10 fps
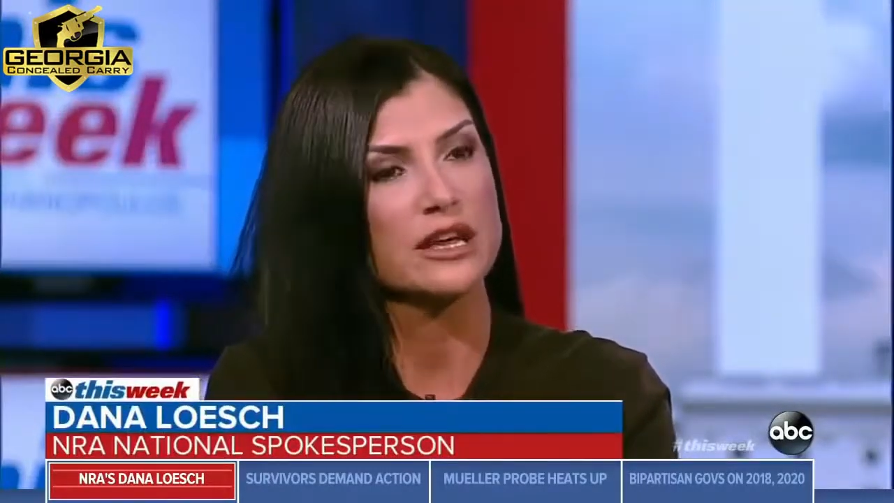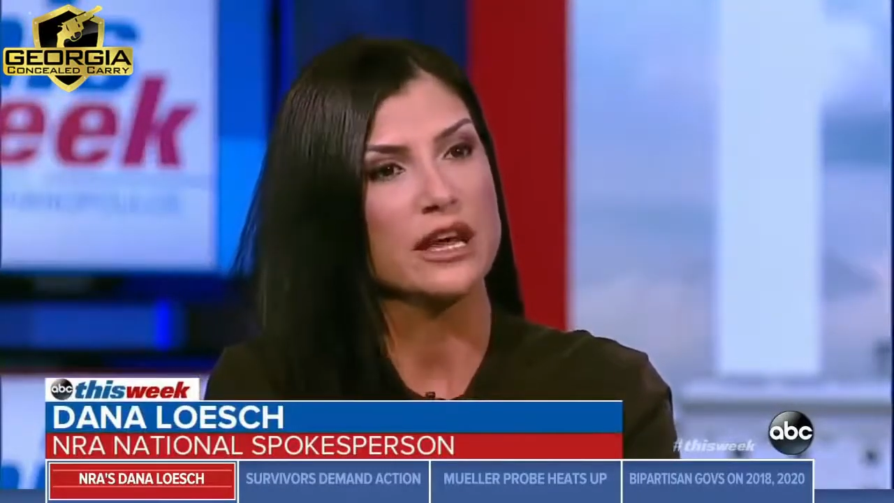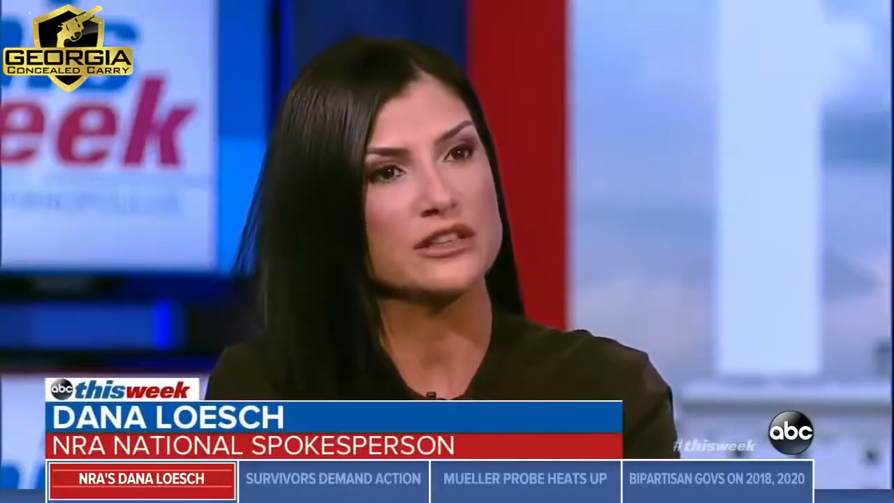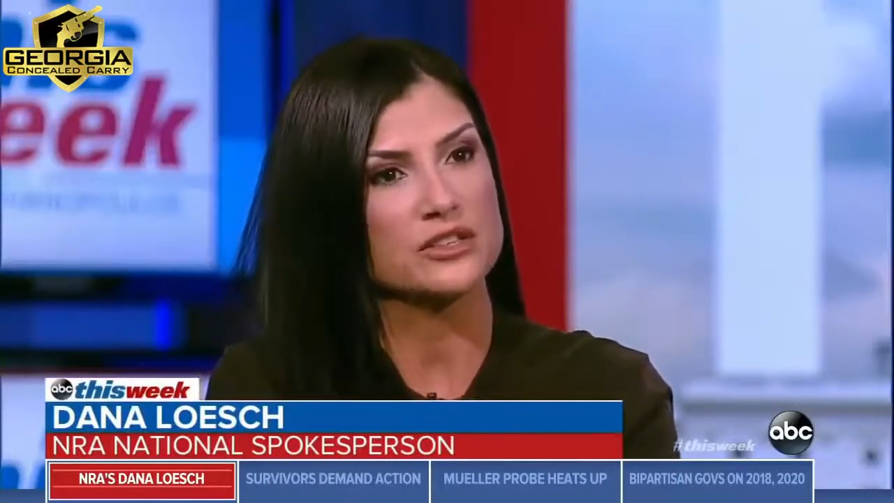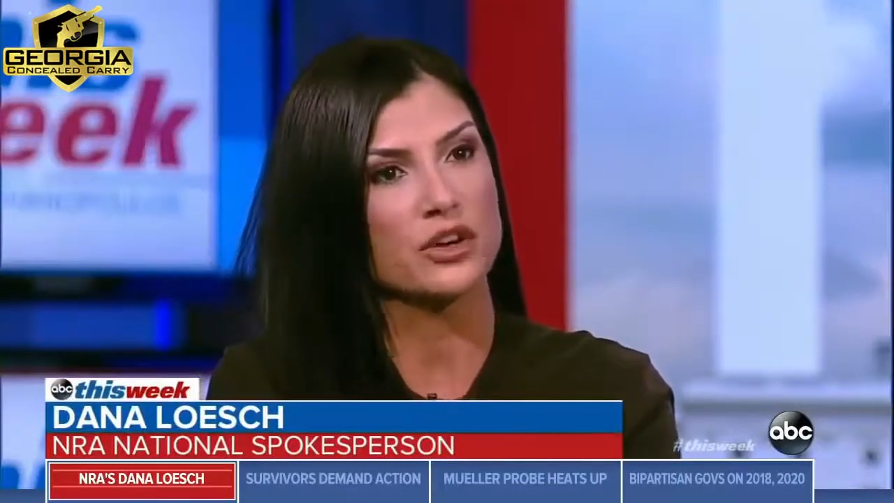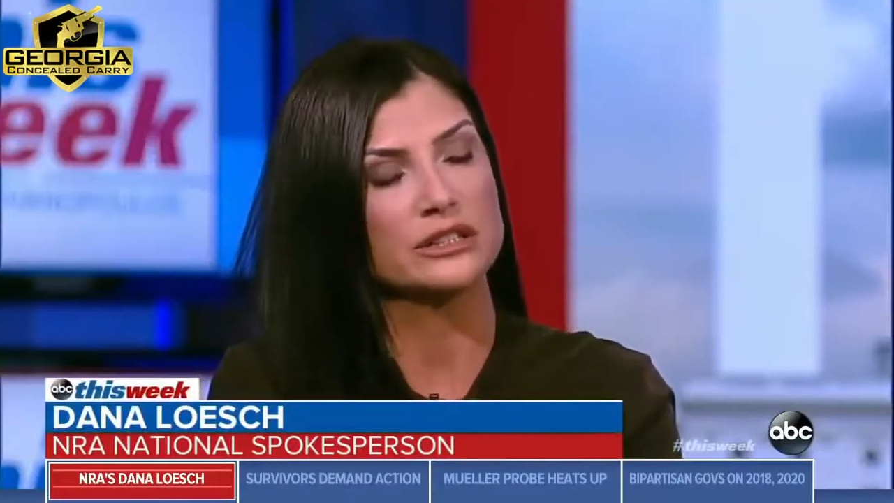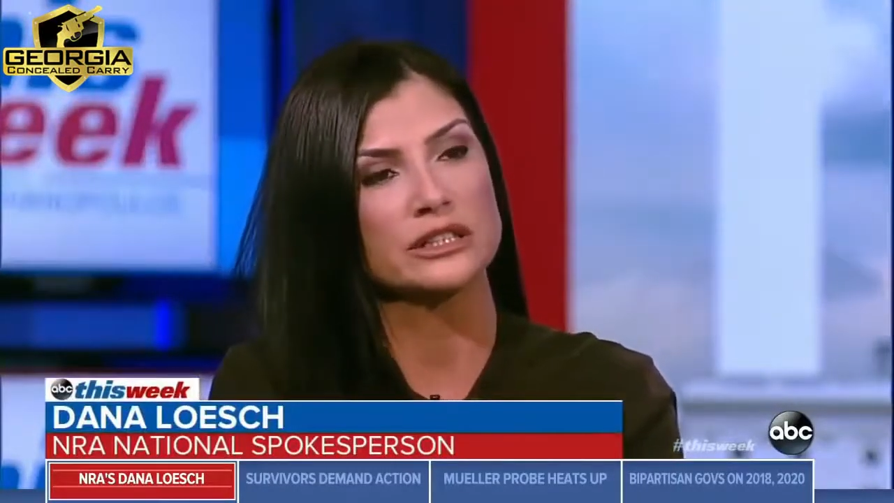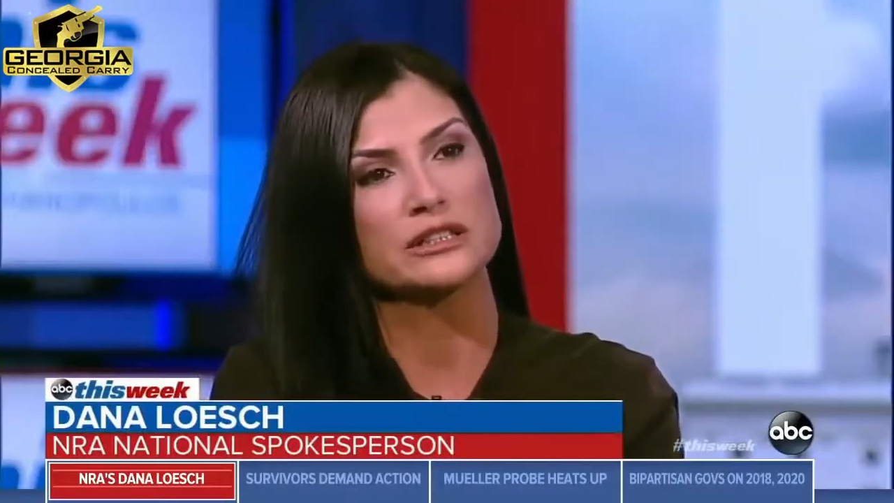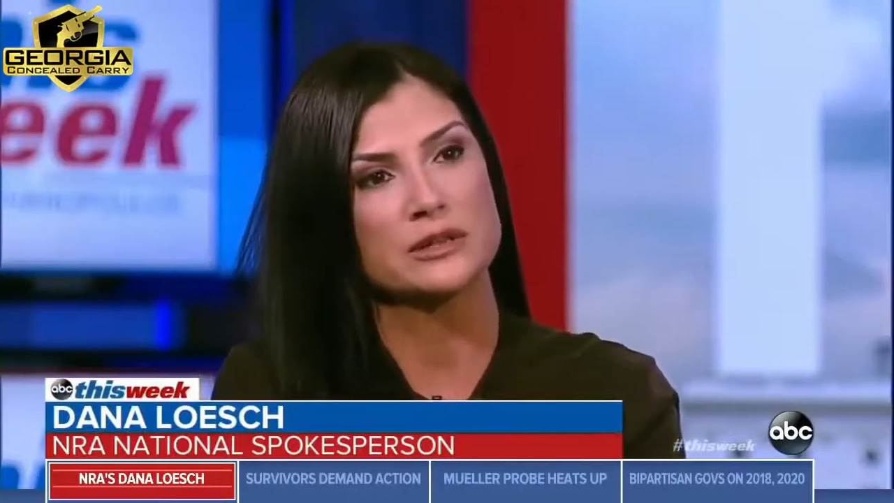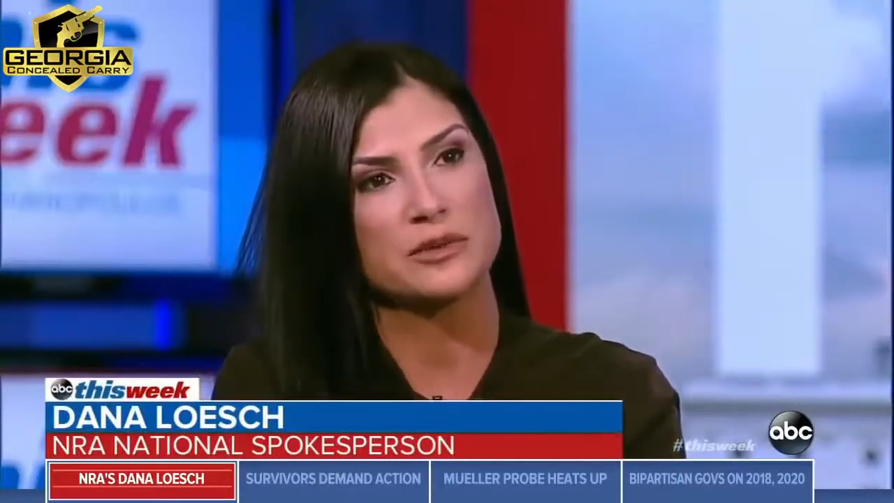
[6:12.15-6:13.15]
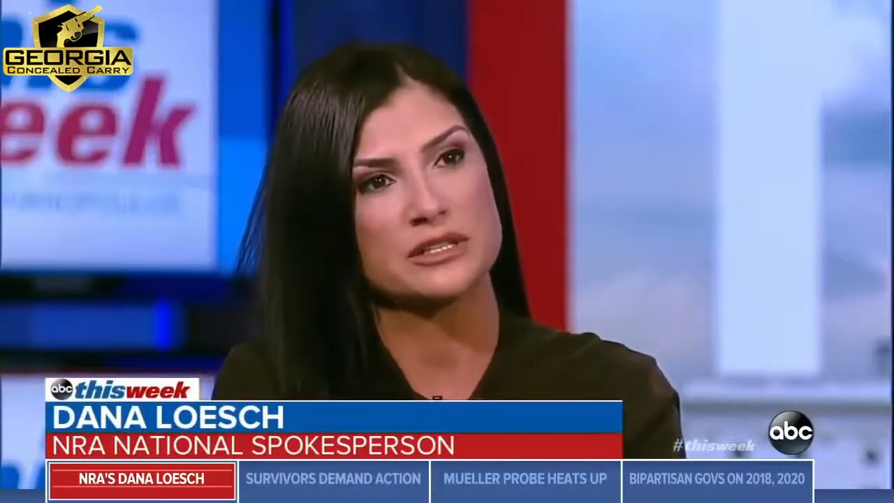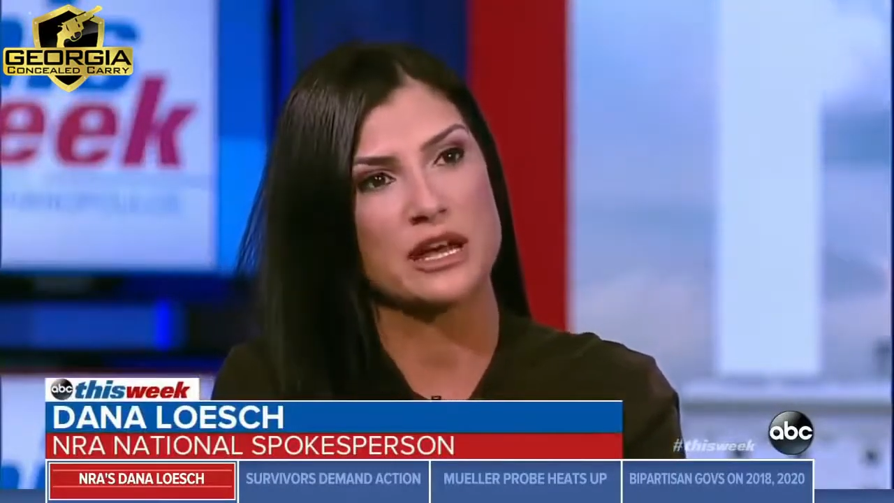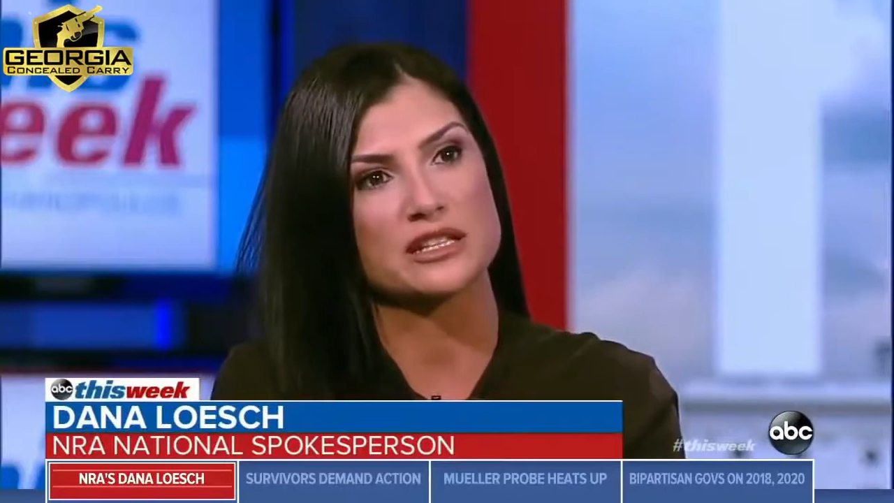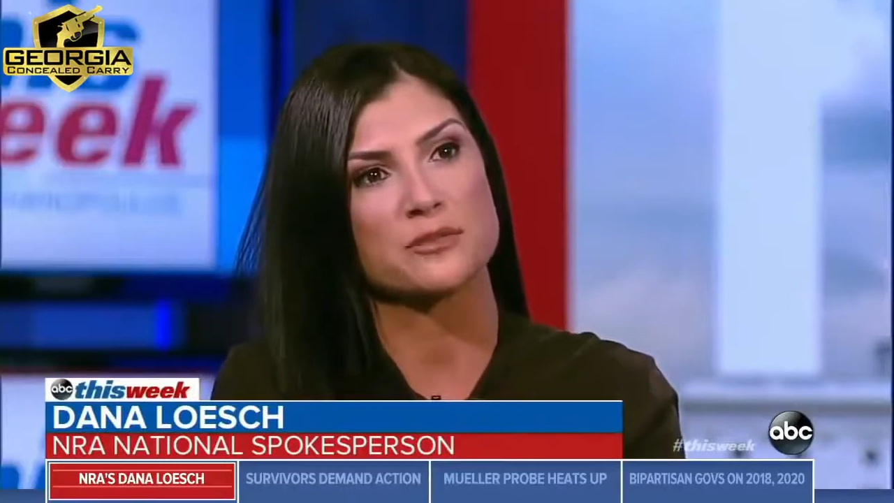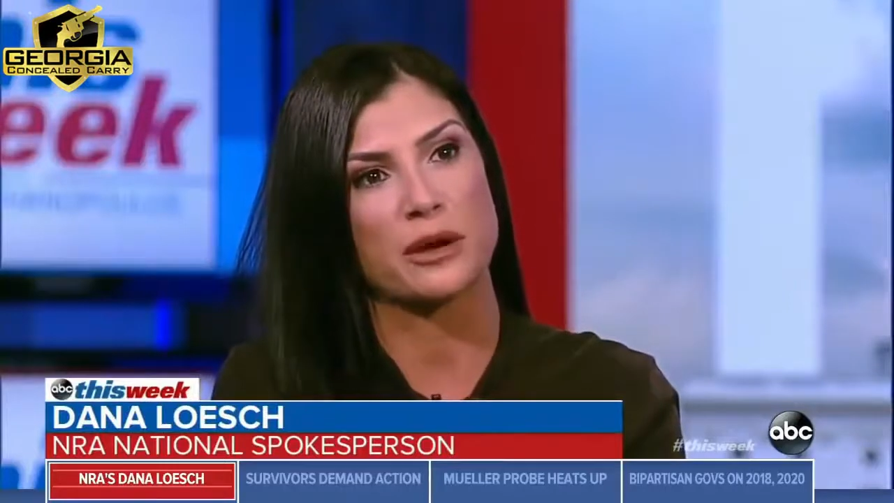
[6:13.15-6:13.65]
And these are illegally possessed